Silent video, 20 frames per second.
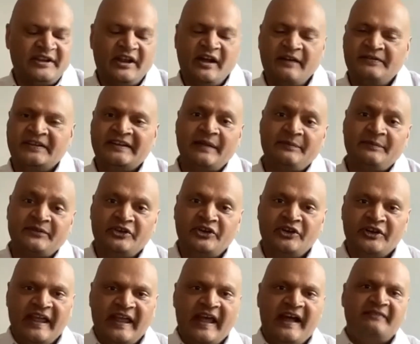But
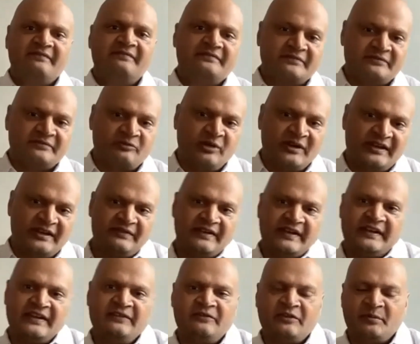oftentimes you don't have
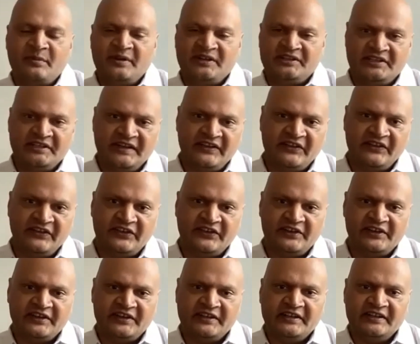quantified information
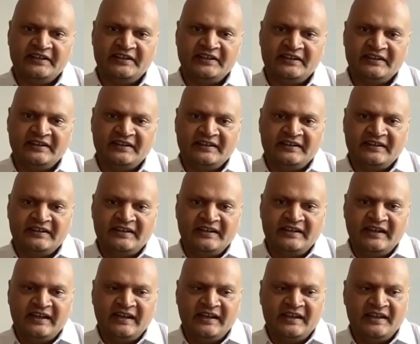necessarily,
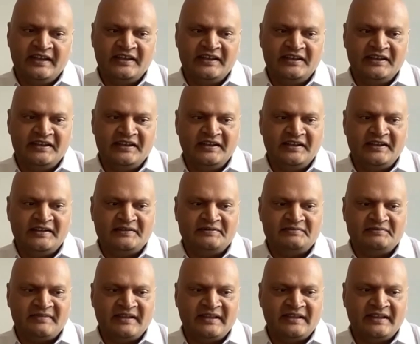and
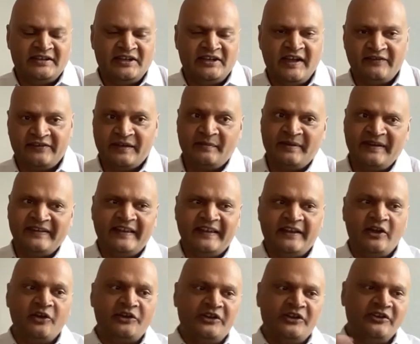then you have somebody
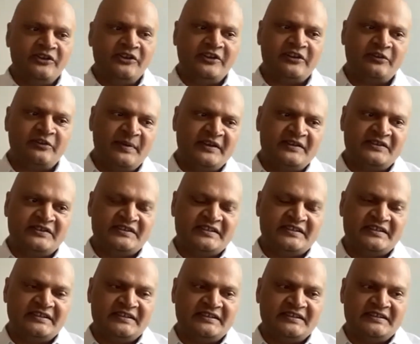saying, "Oh, the user
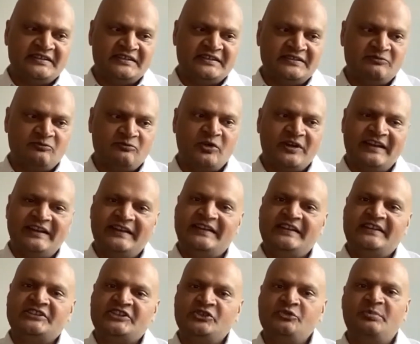experience isn't what
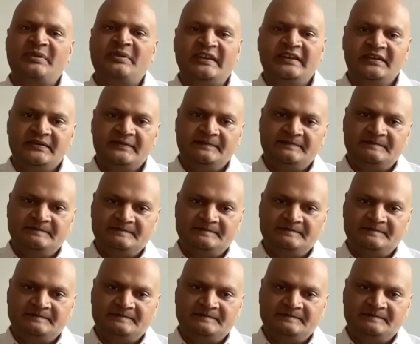it needs to be,